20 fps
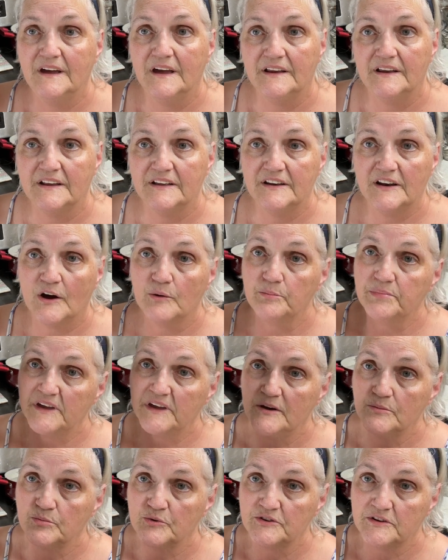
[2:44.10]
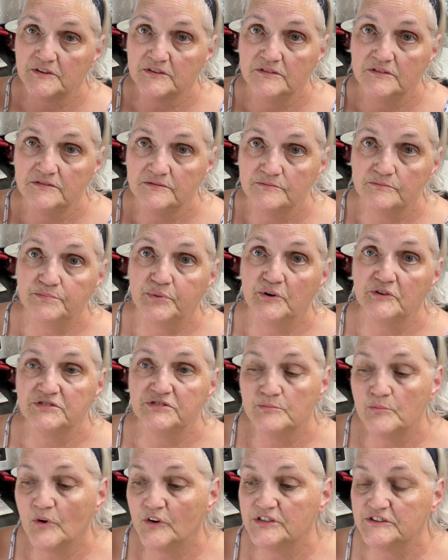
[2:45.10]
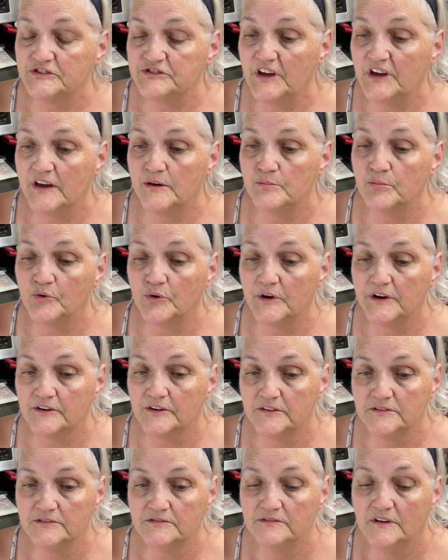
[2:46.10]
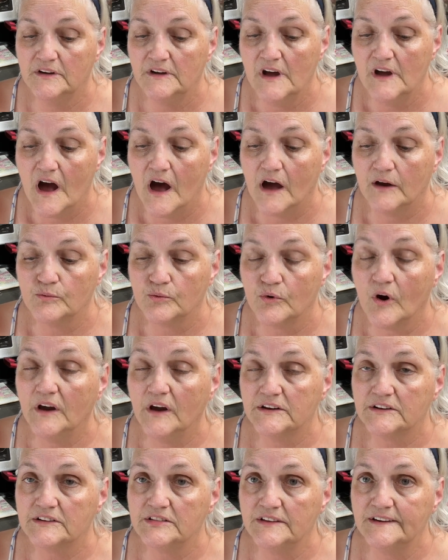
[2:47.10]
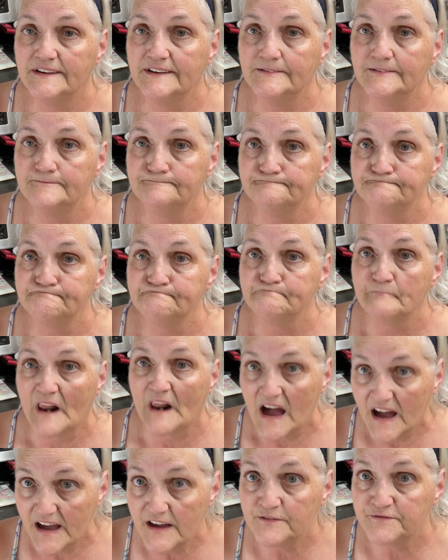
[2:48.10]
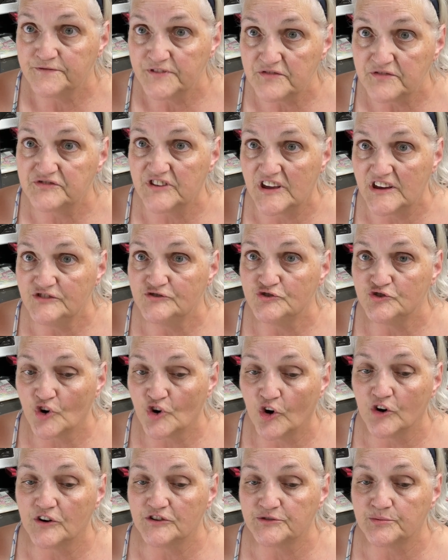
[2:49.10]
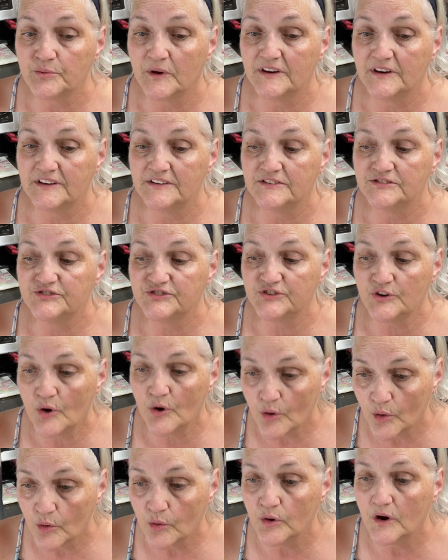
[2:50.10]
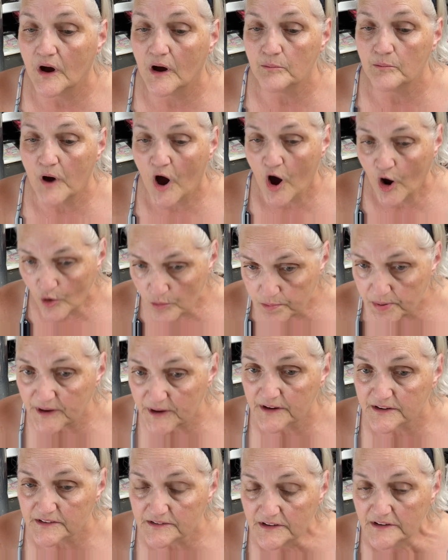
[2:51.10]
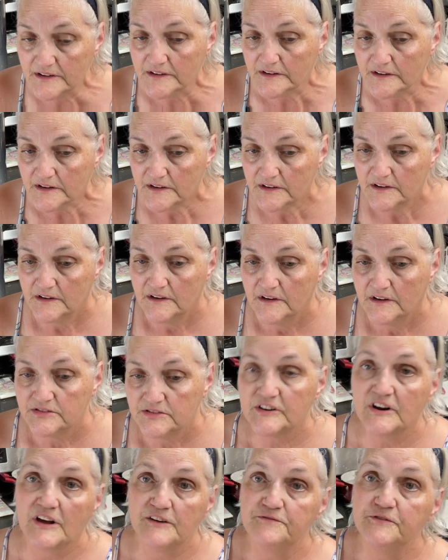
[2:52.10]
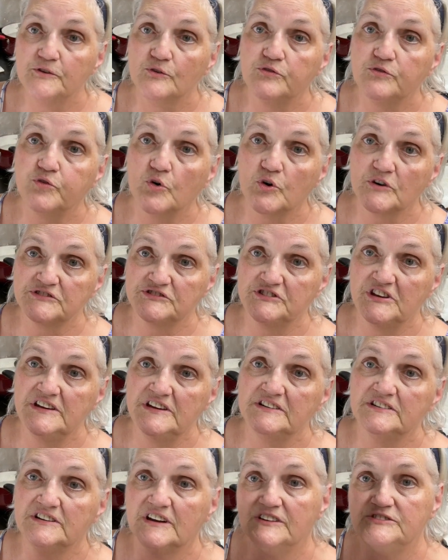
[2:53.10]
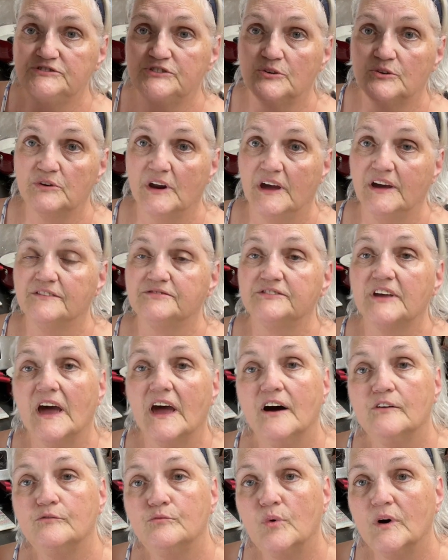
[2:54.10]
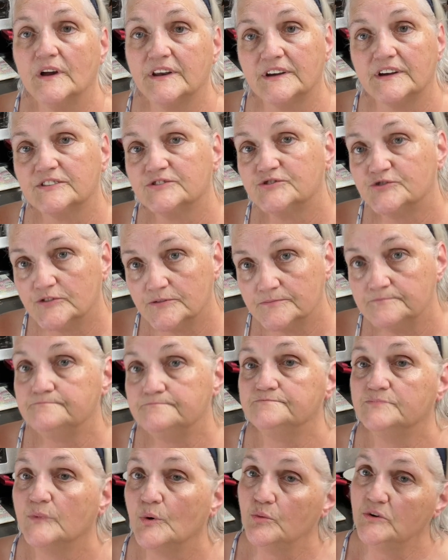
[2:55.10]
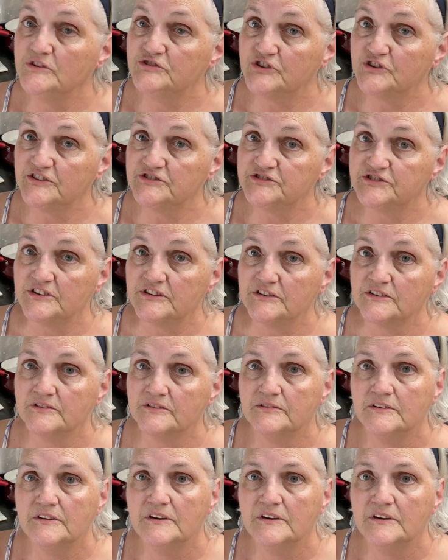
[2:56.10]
and then I'll be able to put them on the table here. Ironically, I have 15 jars ready, so I'm hoping that I fill 14 and I don't have to have one extra. We shall see.